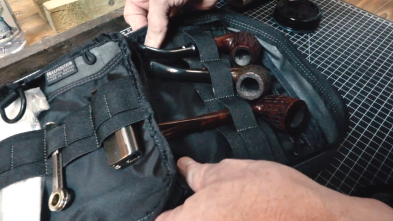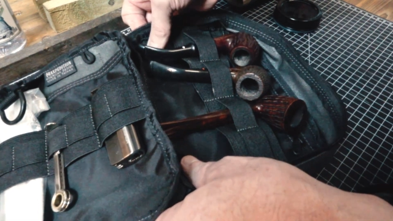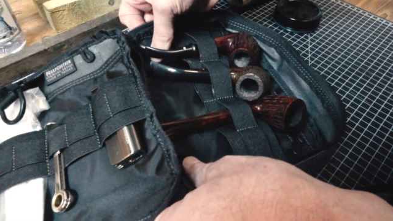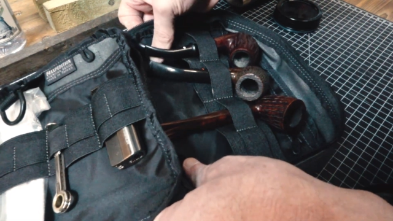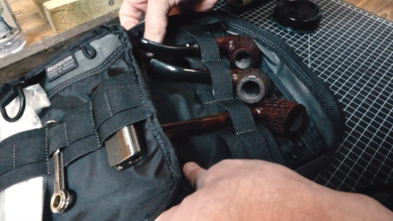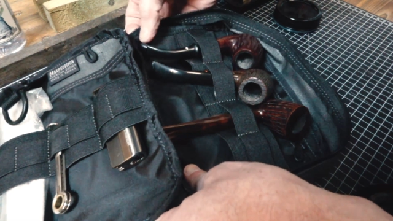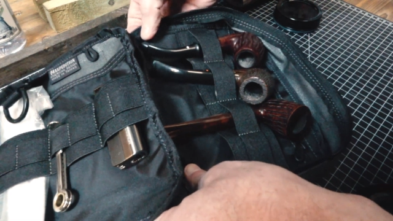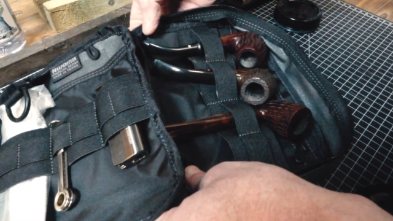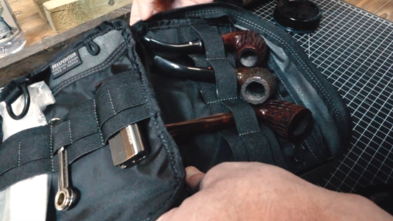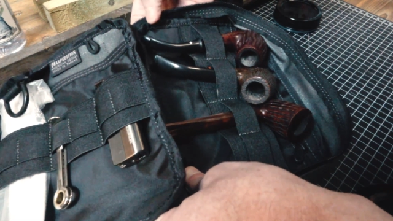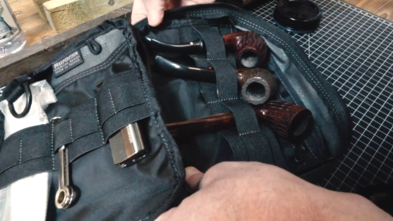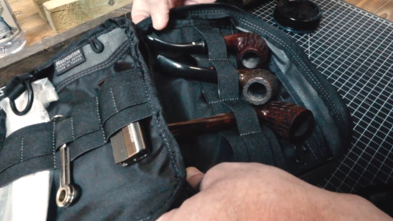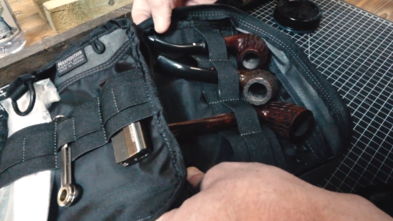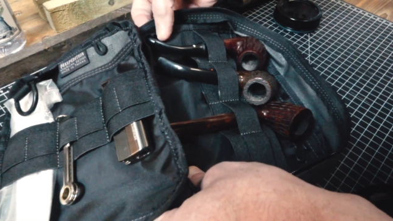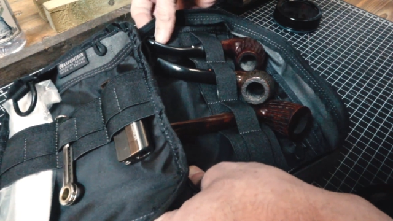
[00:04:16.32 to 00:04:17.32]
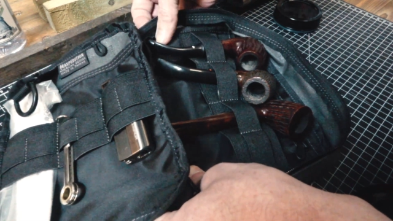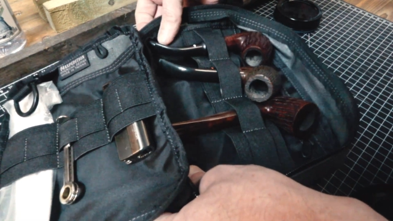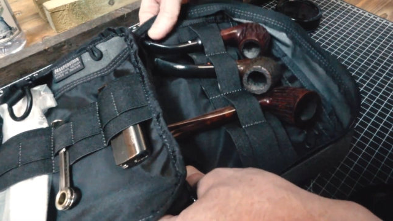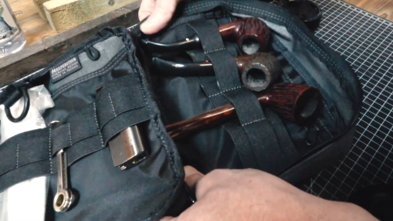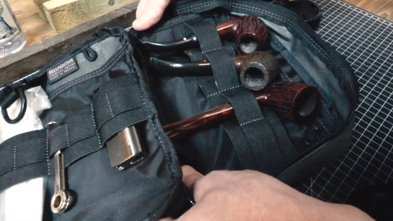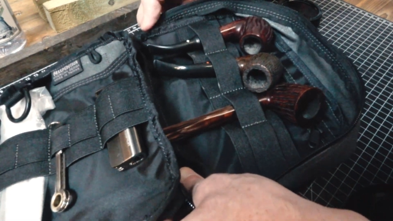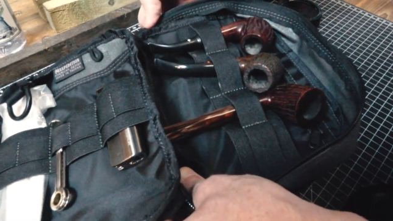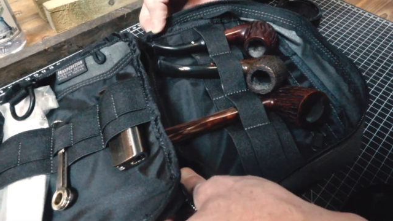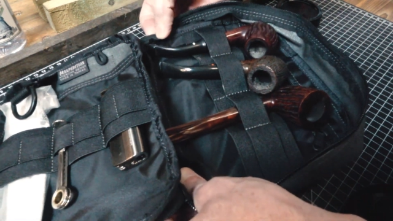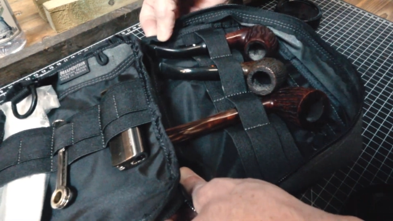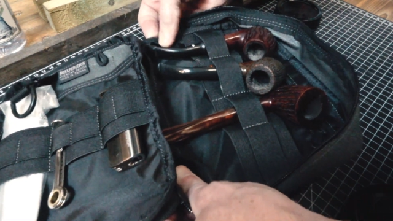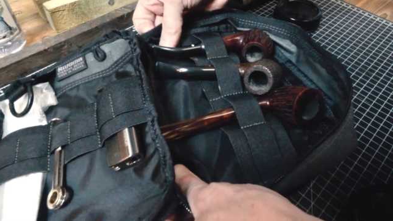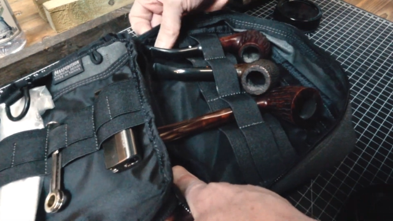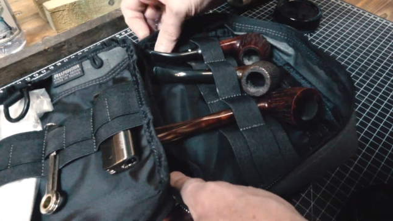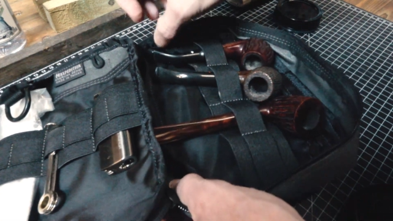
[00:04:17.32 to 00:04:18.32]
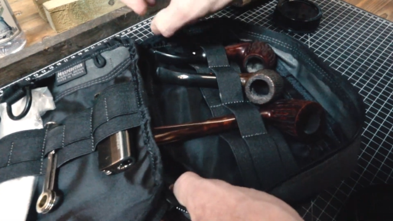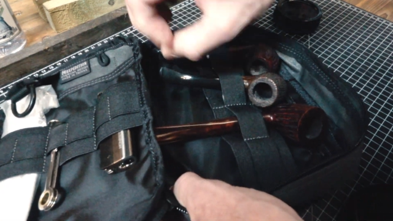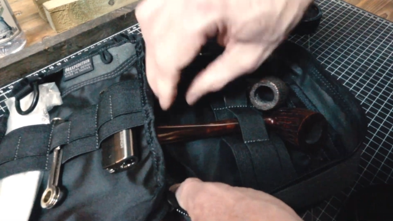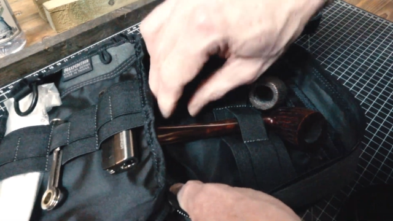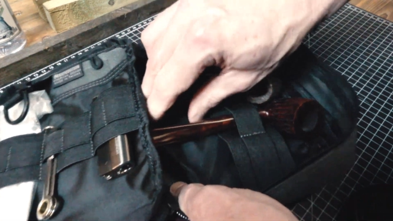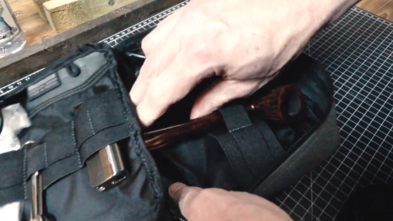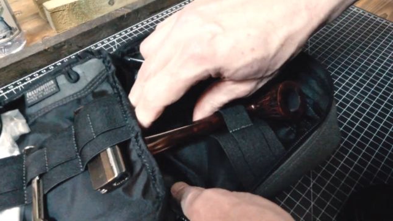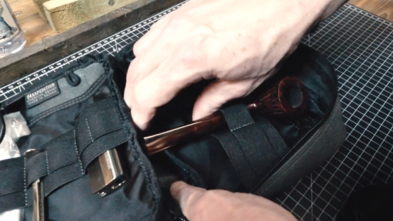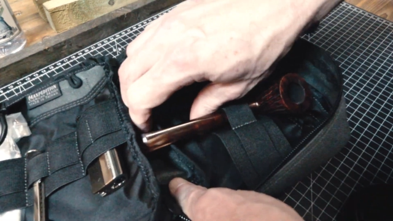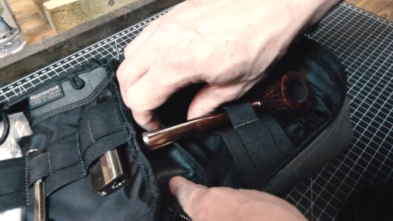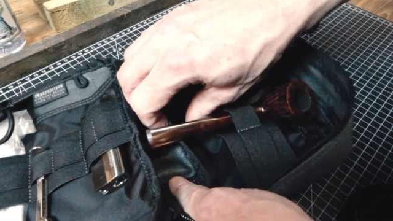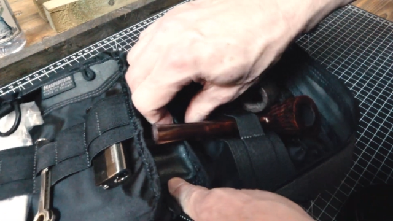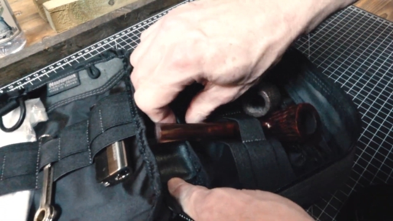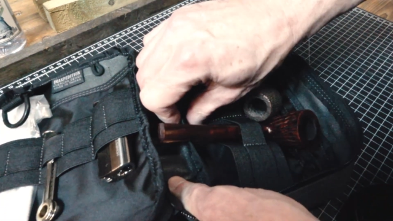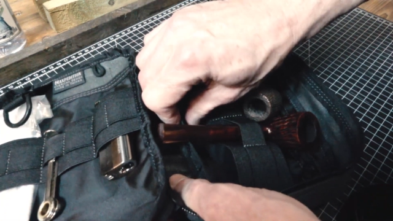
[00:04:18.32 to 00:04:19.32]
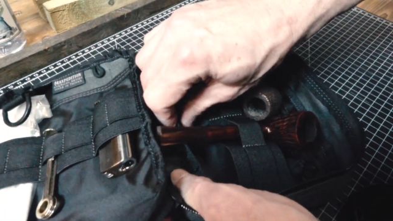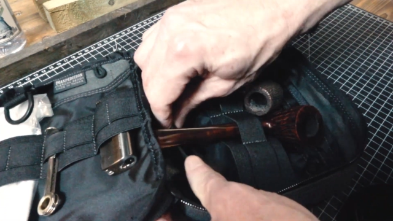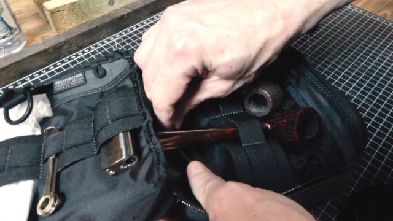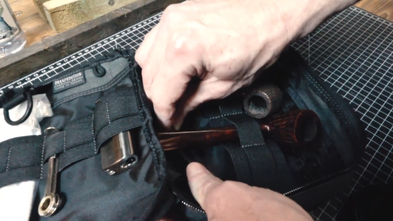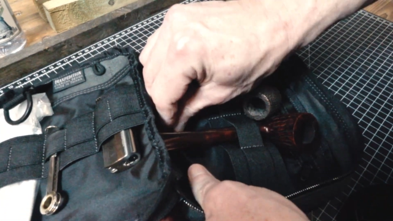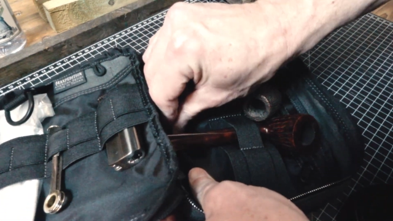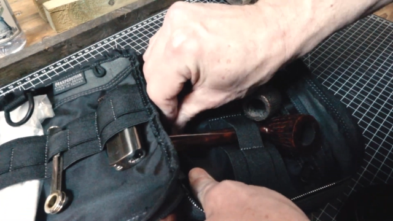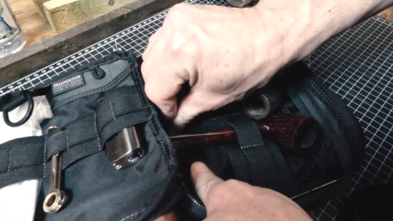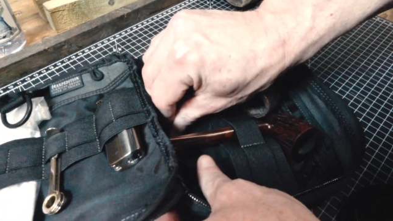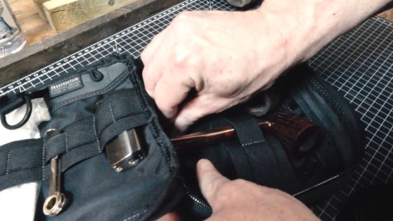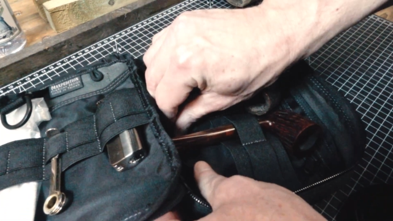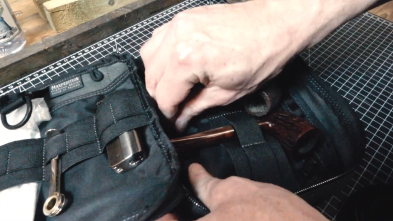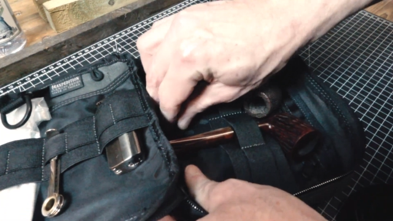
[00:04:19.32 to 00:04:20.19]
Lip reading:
No face is visible, so there are no lips to read.